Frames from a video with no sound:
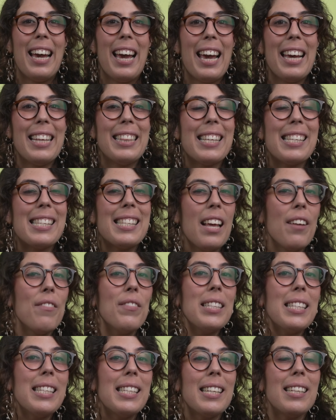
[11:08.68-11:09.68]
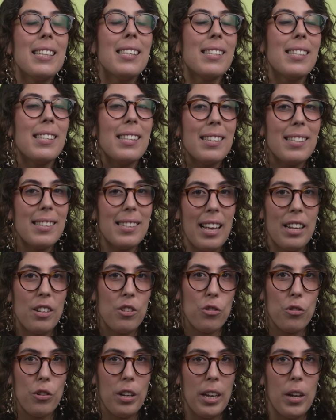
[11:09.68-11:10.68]
In the 17th
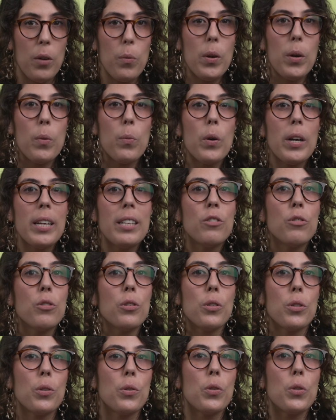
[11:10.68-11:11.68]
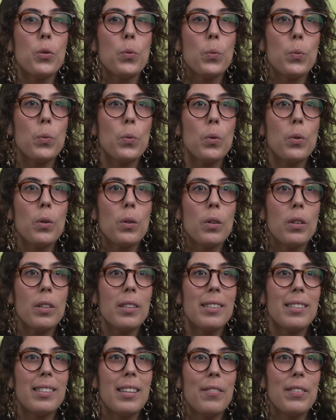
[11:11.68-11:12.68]
century, we were introduced to
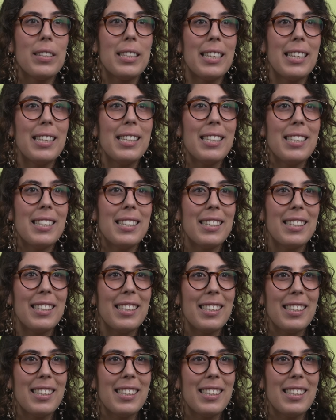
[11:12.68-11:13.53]
17th.